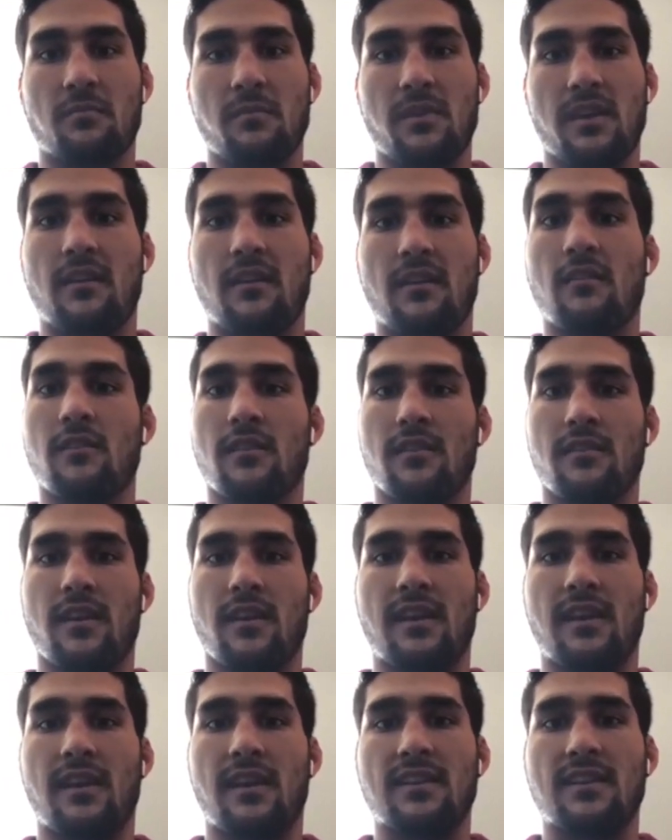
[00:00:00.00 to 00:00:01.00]
And that's kind
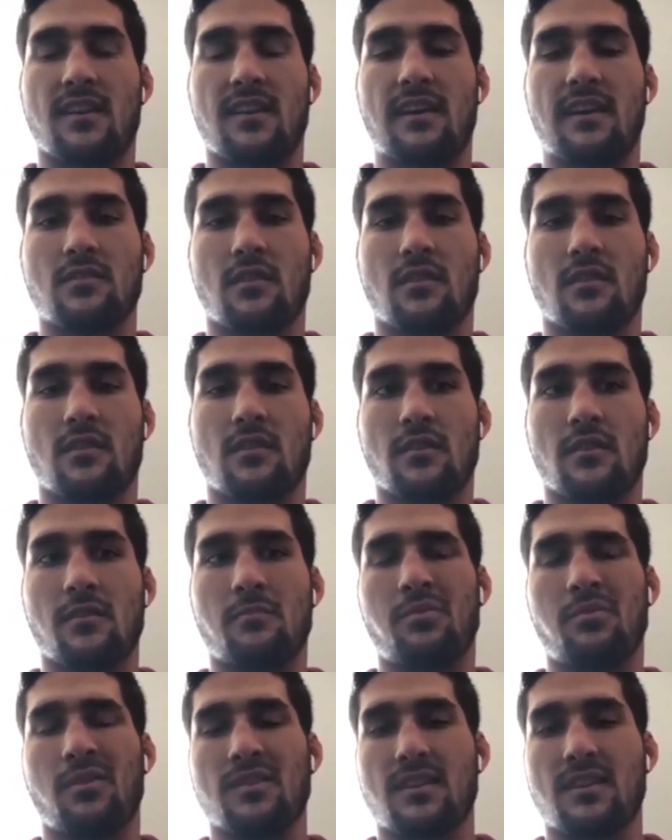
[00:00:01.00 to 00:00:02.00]
of how it started. Plus, I
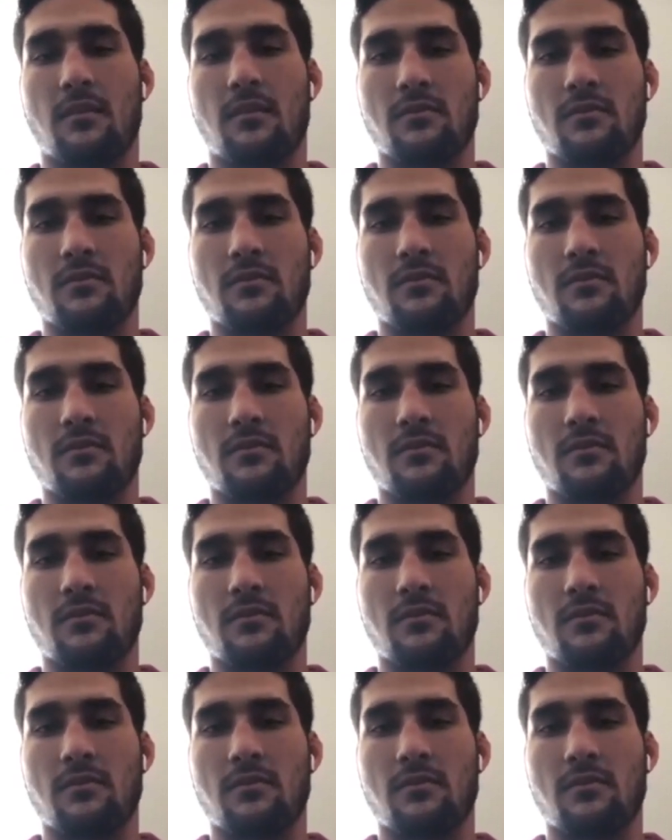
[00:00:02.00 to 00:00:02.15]
was with